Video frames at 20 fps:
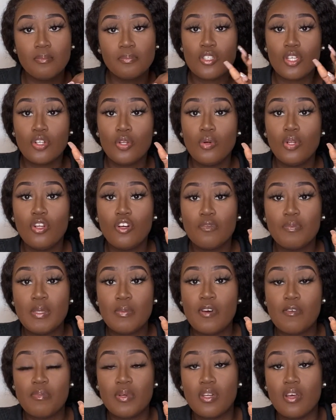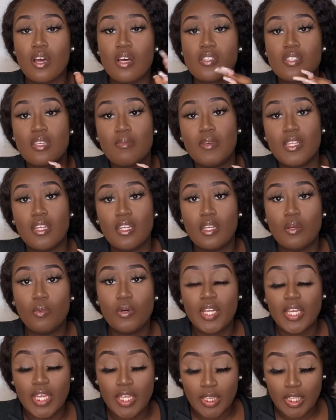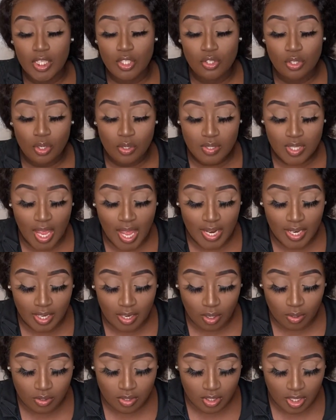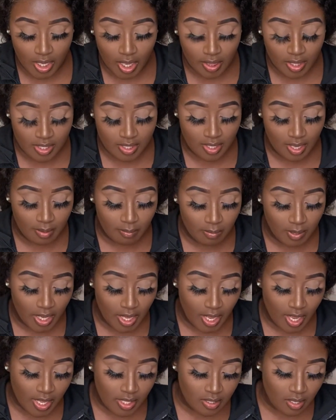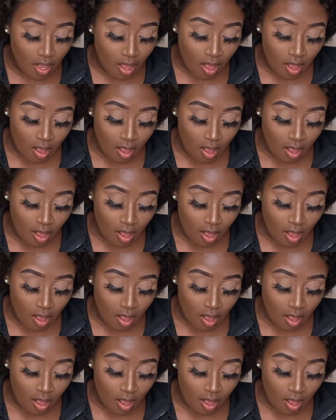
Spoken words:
Because I know a lot of people have been asking me that they want to get their toes and nails done at the same place.